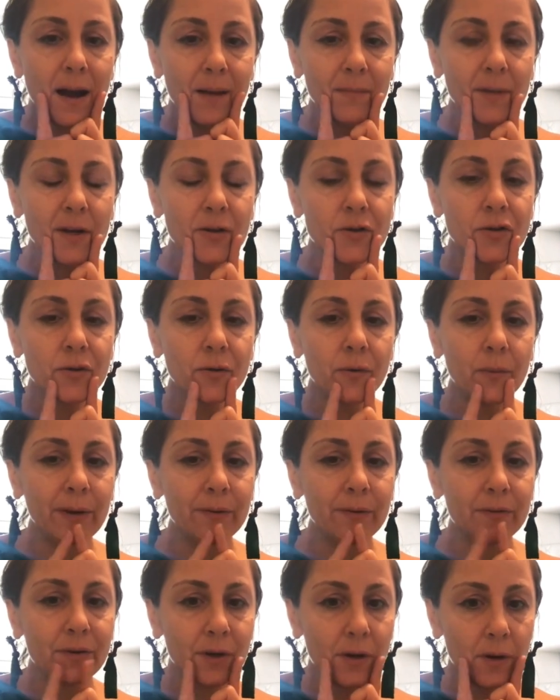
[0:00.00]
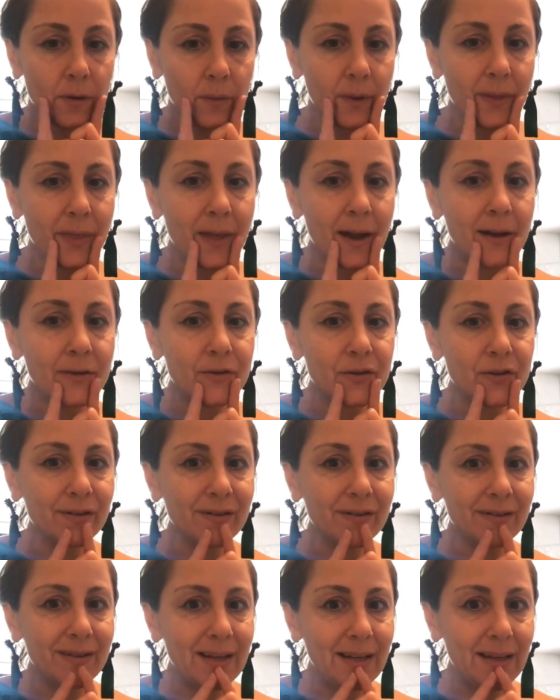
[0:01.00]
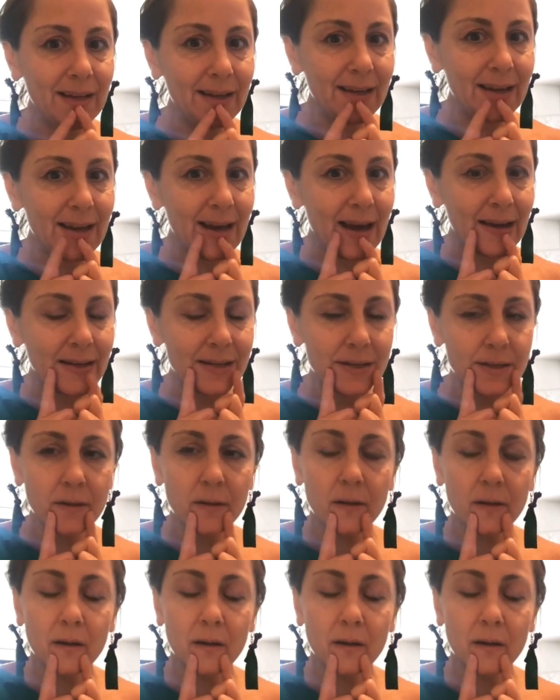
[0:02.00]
not sure where to go with that just yet.